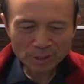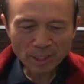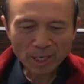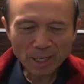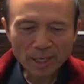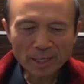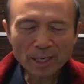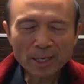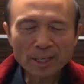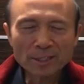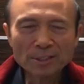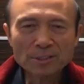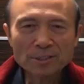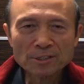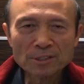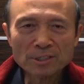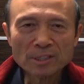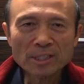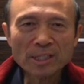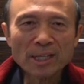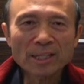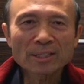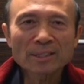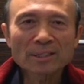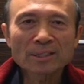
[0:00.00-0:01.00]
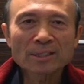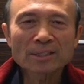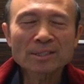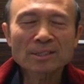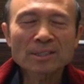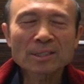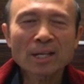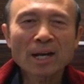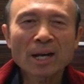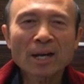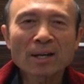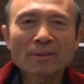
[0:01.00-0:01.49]
I understand this.
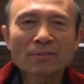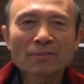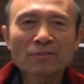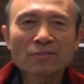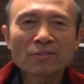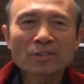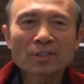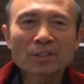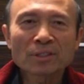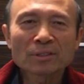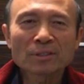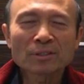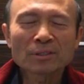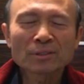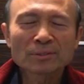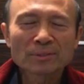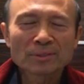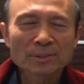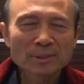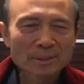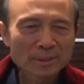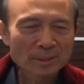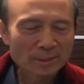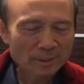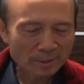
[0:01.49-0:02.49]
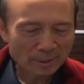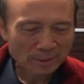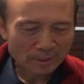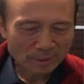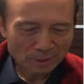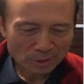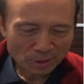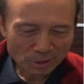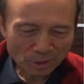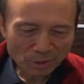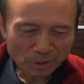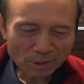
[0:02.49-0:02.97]
I feel
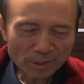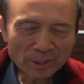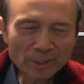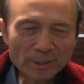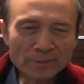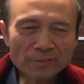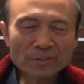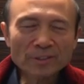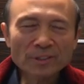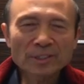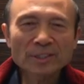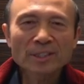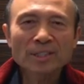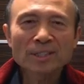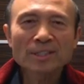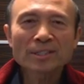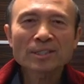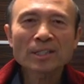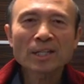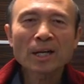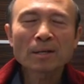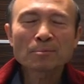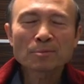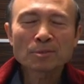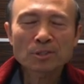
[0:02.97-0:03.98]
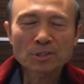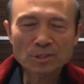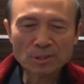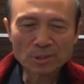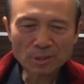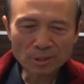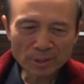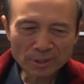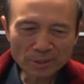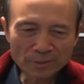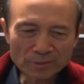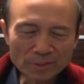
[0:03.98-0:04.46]
sorry for this. I'm
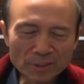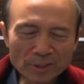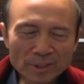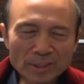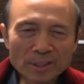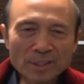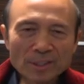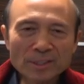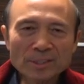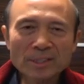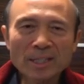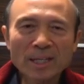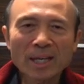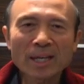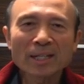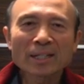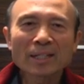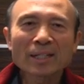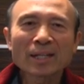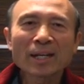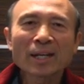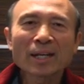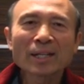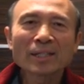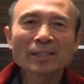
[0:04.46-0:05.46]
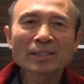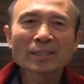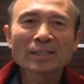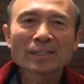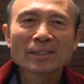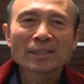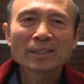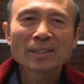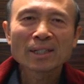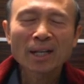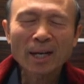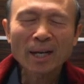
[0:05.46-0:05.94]
sorry for this. And I,
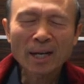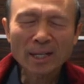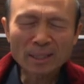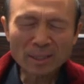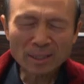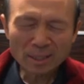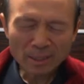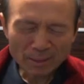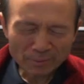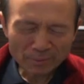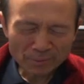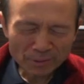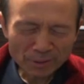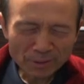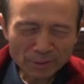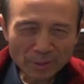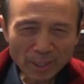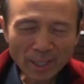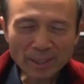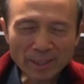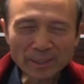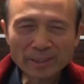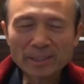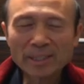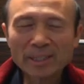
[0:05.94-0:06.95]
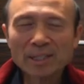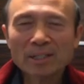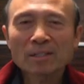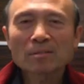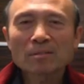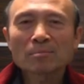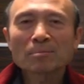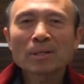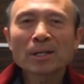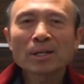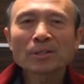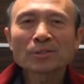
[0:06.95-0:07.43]
I love you. I care
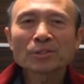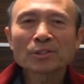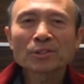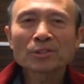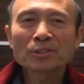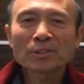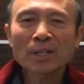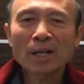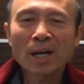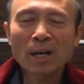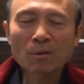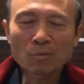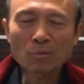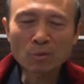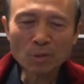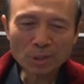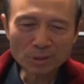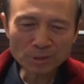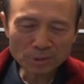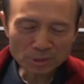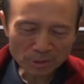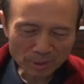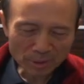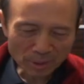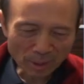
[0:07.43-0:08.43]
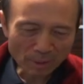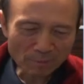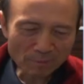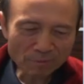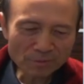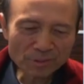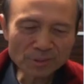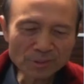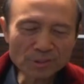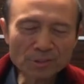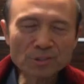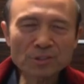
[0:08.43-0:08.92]
about you. I want to
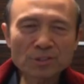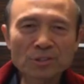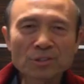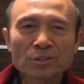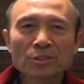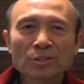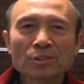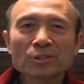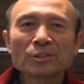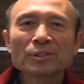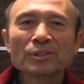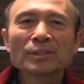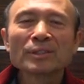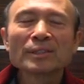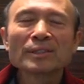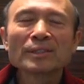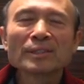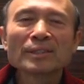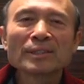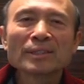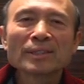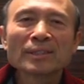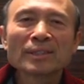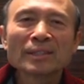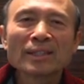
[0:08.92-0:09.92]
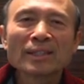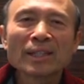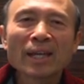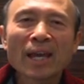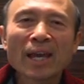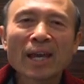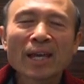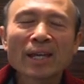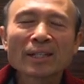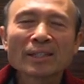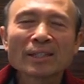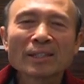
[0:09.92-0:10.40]
comfort you.
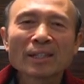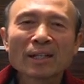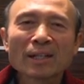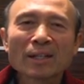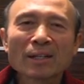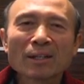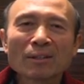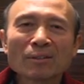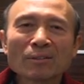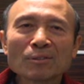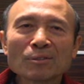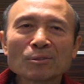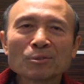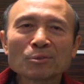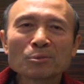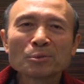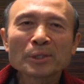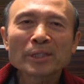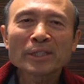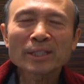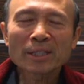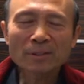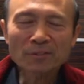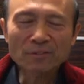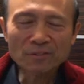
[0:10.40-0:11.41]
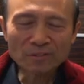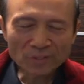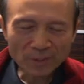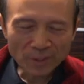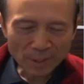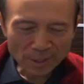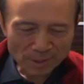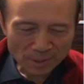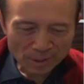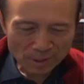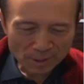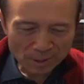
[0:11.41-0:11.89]
And uh, we can
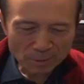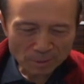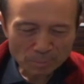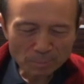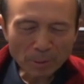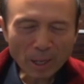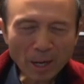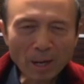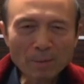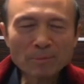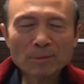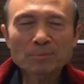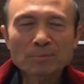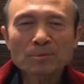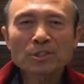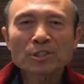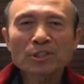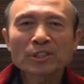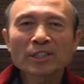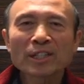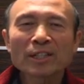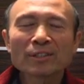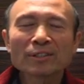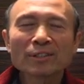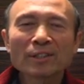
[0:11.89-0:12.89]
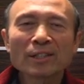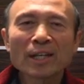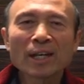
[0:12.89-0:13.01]
face this problem together.